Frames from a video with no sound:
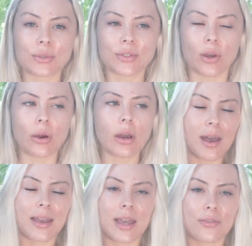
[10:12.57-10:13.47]
So
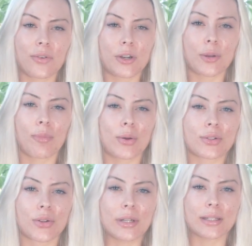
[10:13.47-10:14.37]
I have written a
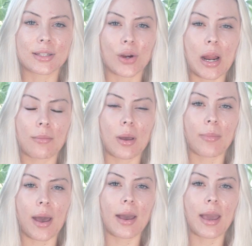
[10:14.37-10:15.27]
post on Instagram
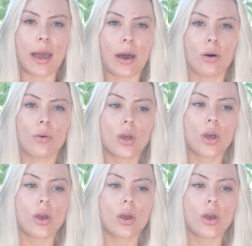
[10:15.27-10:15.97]
about how